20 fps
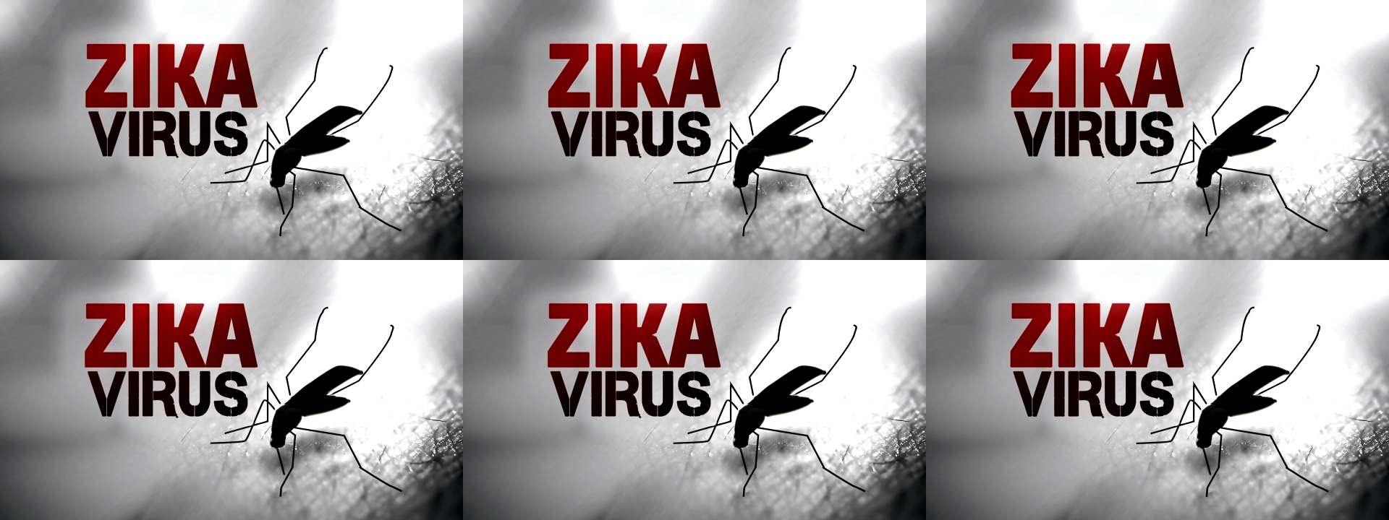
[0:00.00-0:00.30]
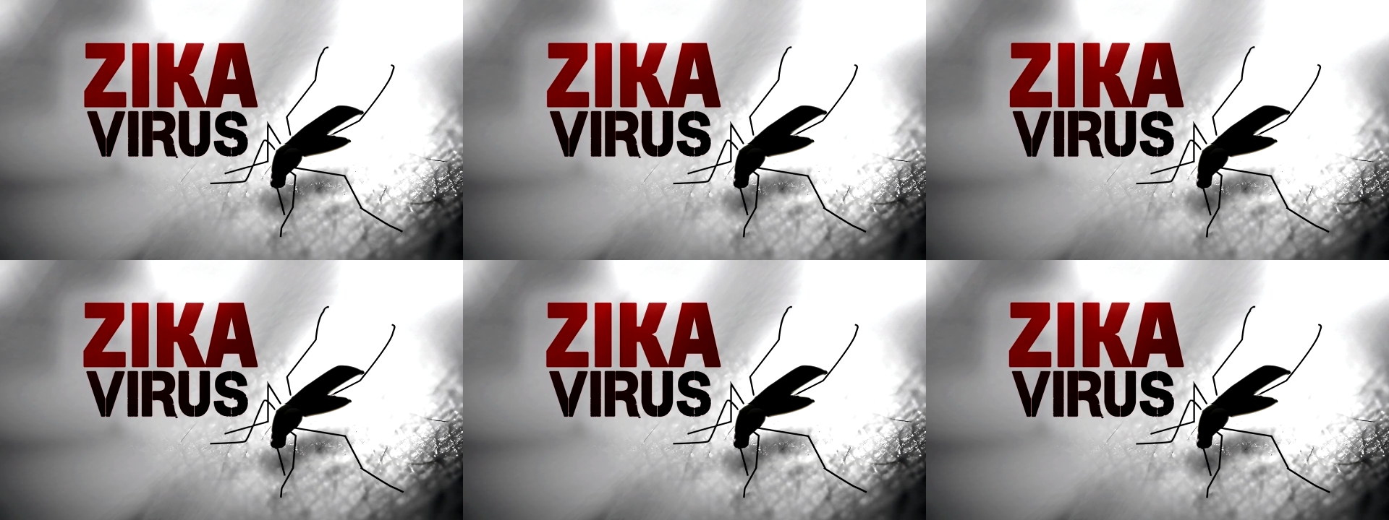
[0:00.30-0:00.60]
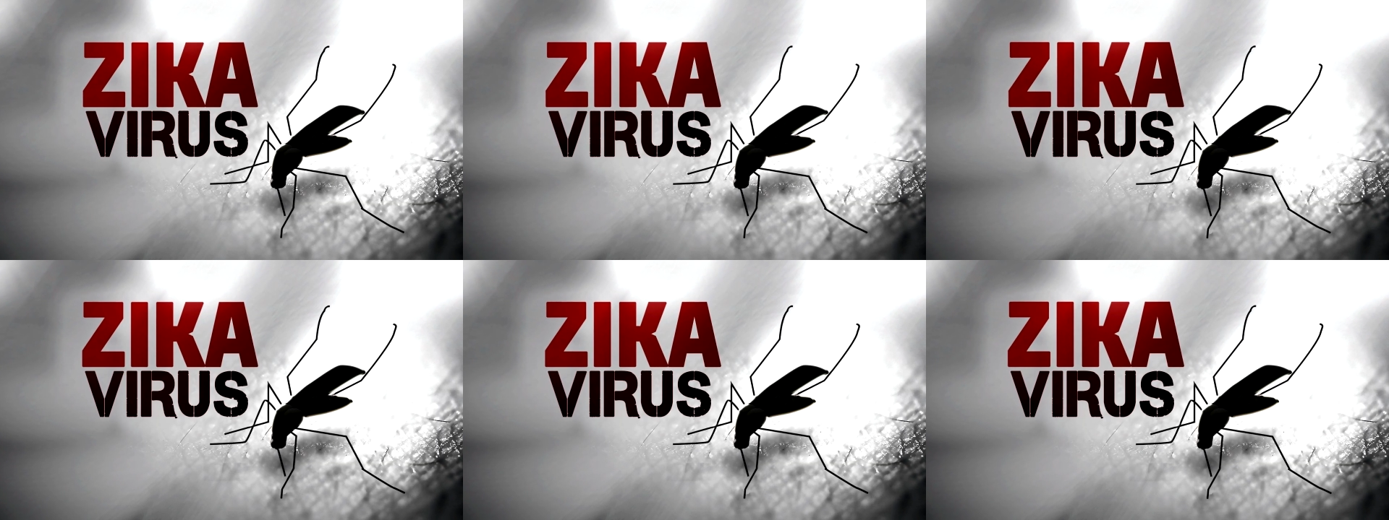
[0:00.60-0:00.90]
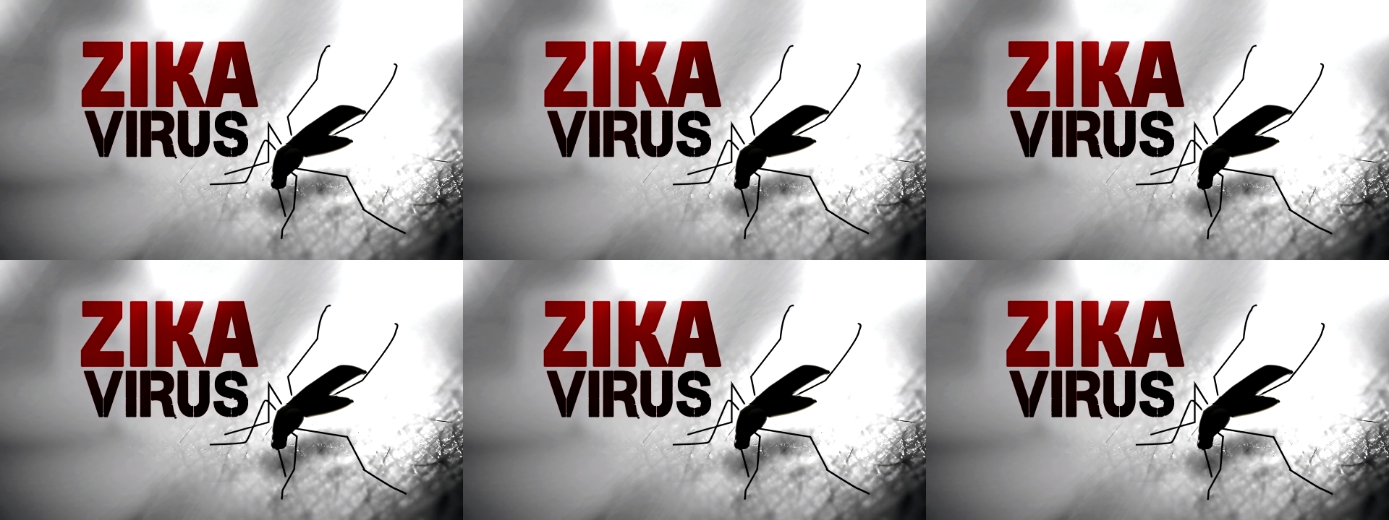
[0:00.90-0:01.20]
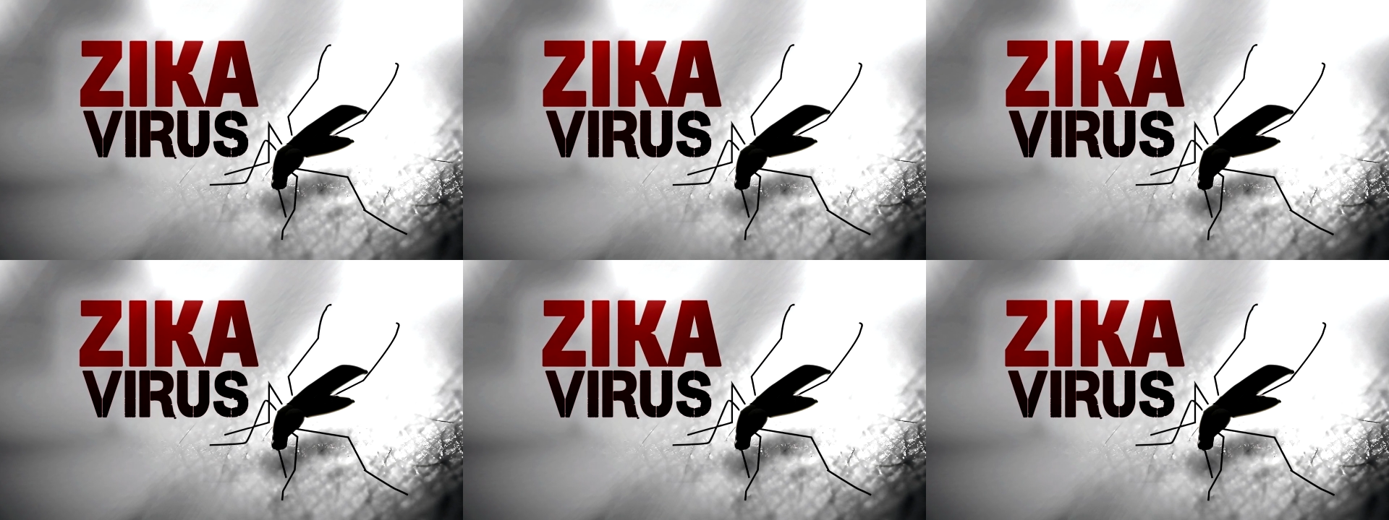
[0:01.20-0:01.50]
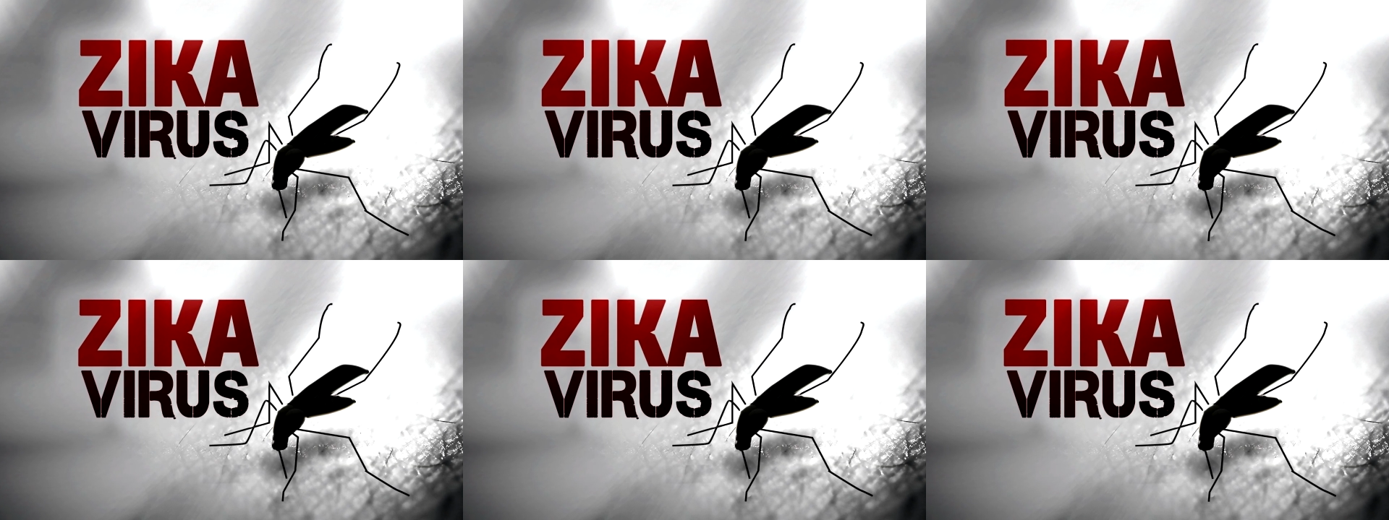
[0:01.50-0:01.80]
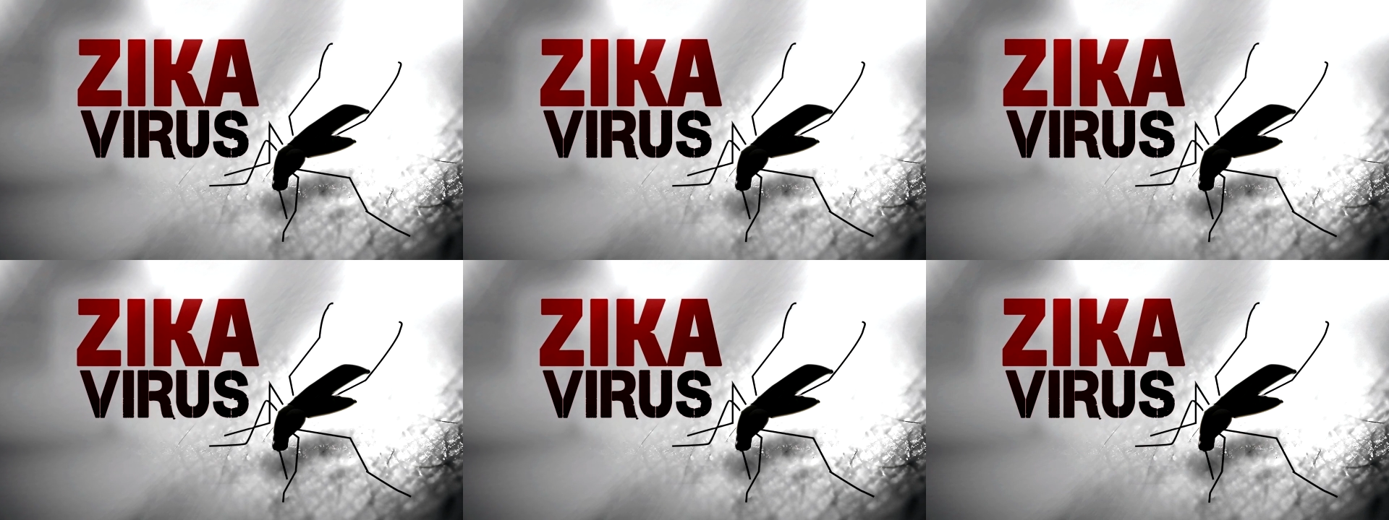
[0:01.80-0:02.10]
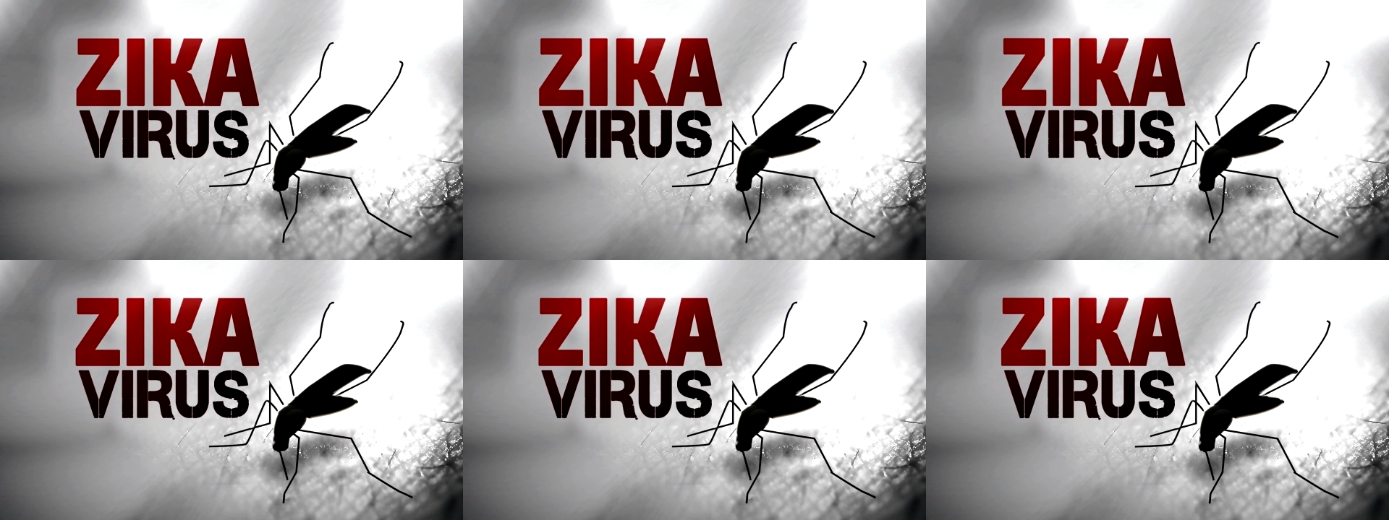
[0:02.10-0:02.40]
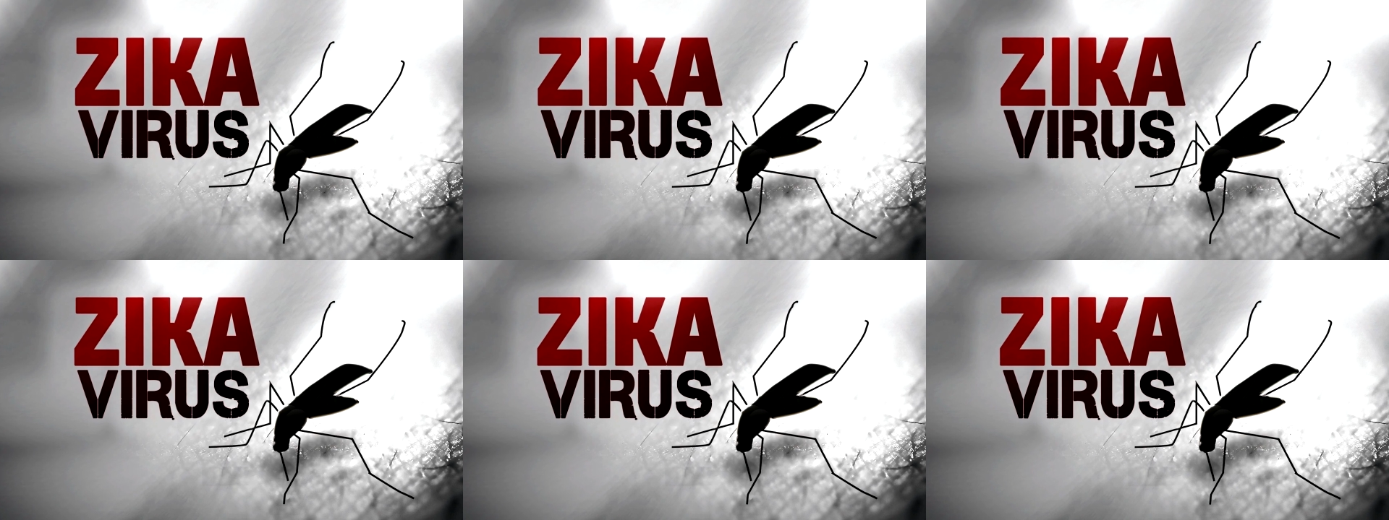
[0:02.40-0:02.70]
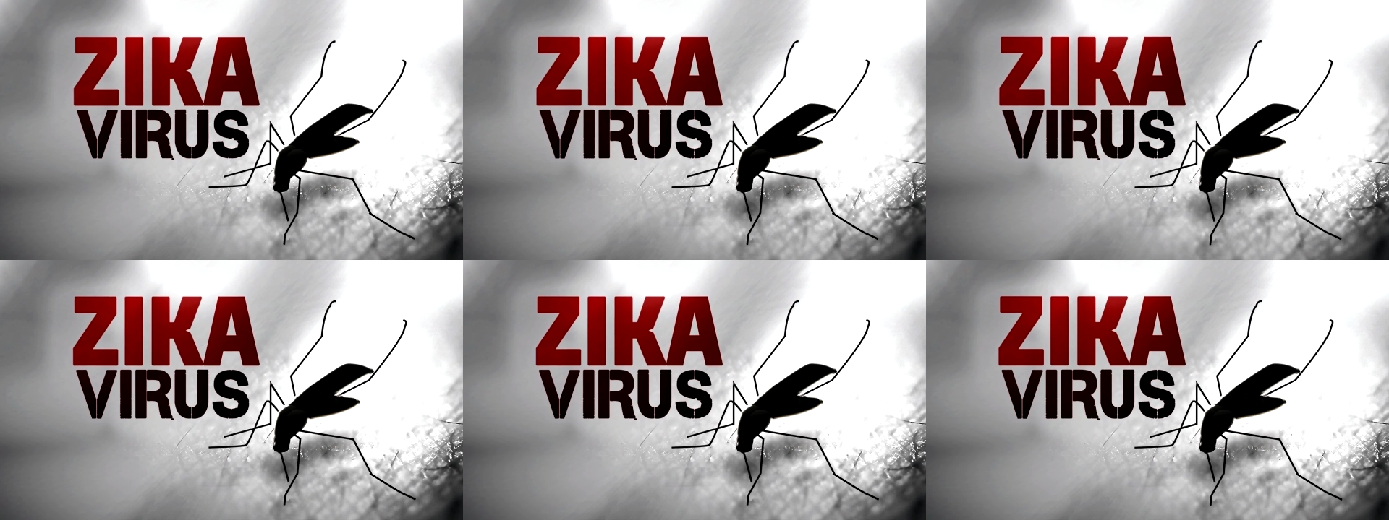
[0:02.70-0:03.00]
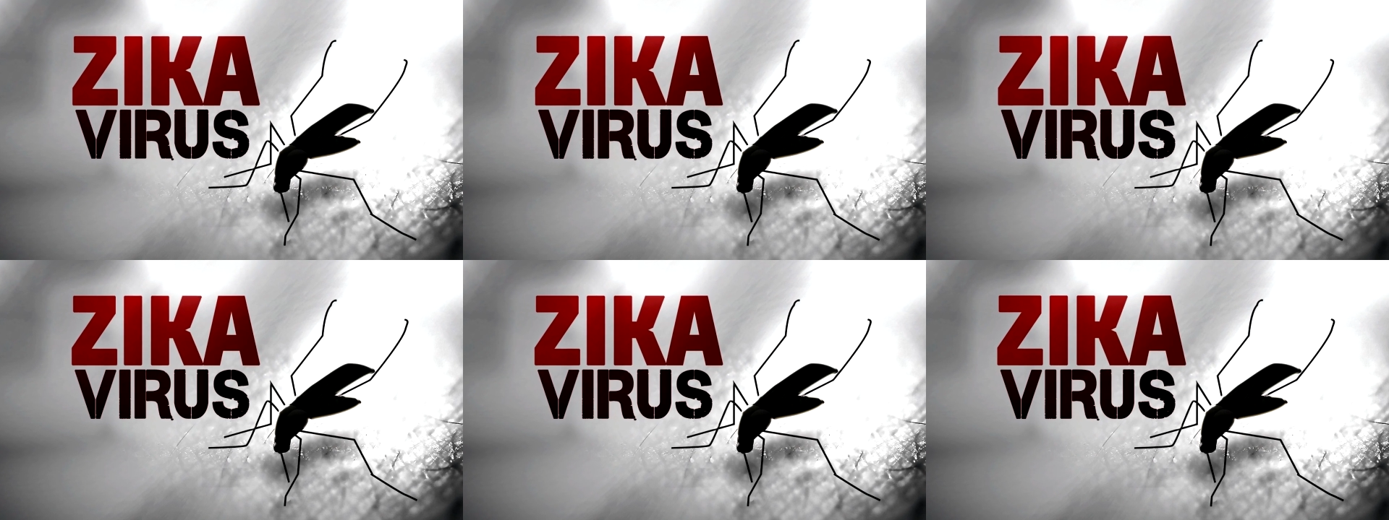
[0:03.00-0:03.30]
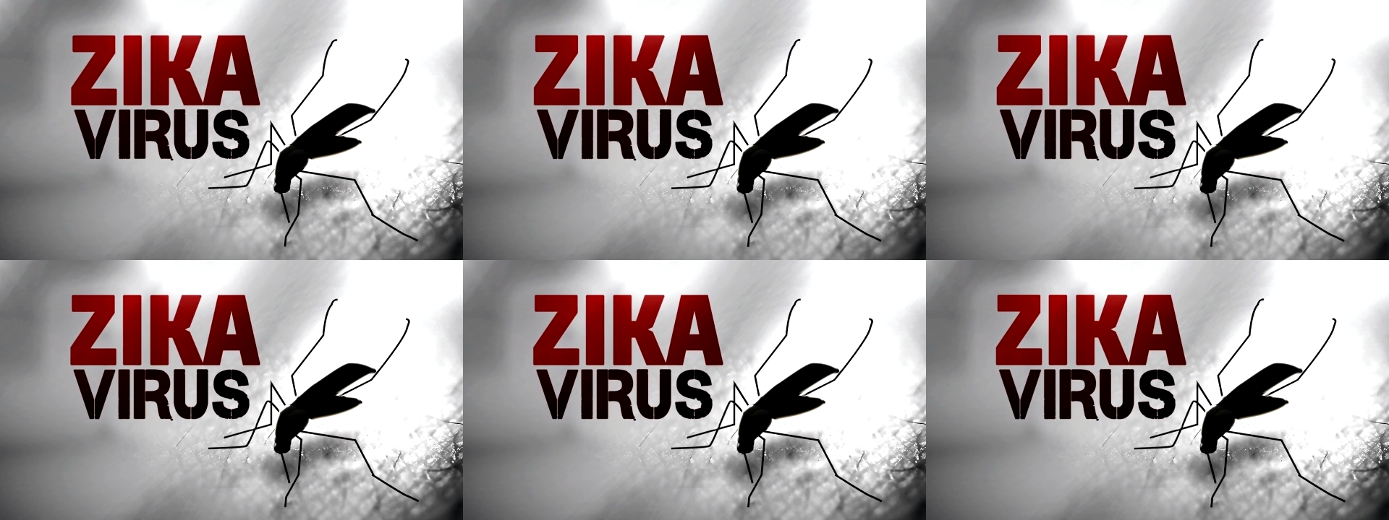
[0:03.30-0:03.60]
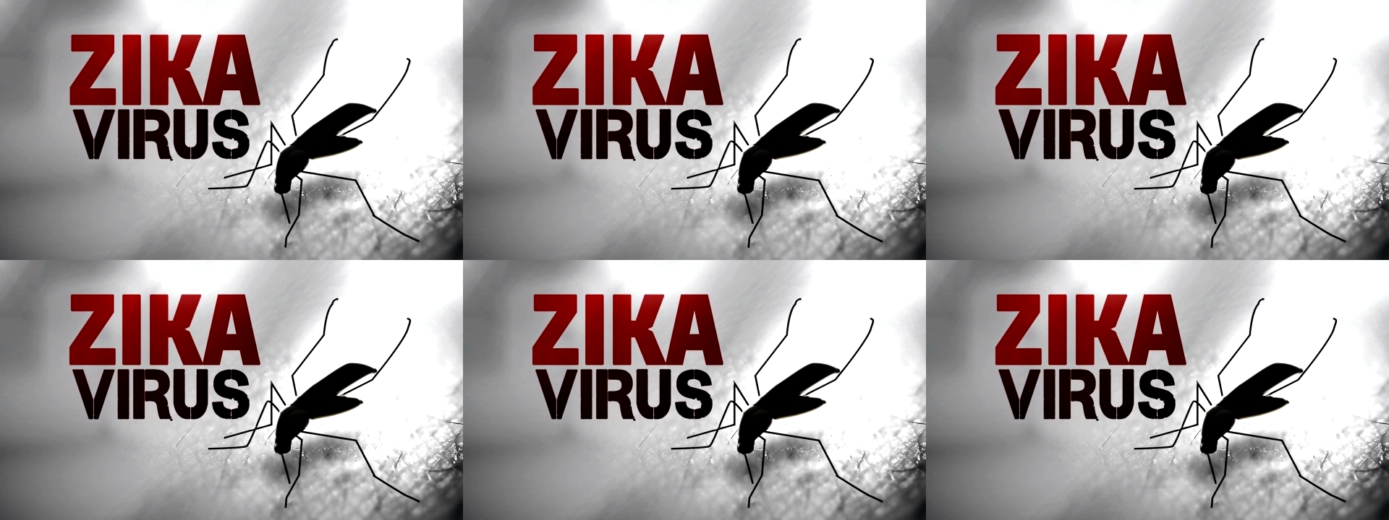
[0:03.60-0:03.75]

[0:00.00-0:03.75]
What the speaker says: (no speaker visible)